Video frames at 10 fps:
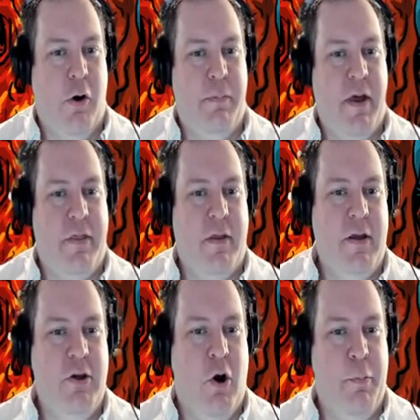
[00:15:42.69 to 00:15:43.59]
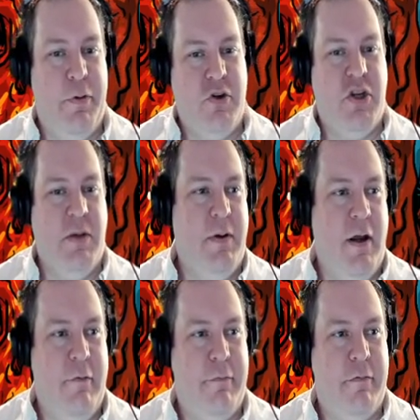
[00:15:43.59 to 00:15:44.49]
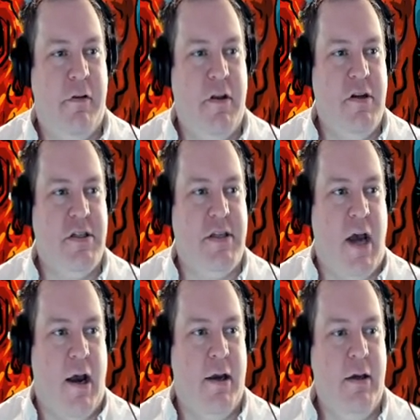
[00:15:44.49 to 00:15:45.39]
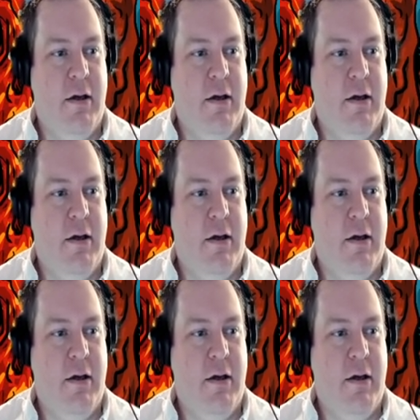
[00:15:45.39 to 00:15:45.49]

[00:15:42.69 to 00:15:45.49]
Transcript: hope that you hope they're cheap enough so they well, I mean, die? You